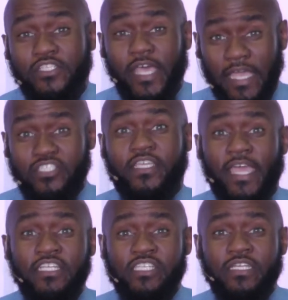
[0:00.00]

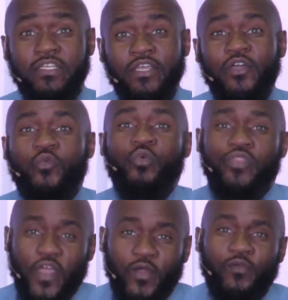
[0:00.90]
Education with the
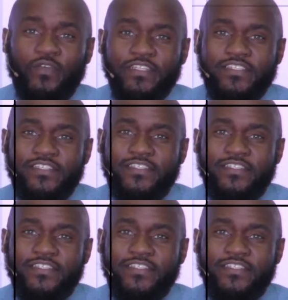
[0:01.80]
Ervins.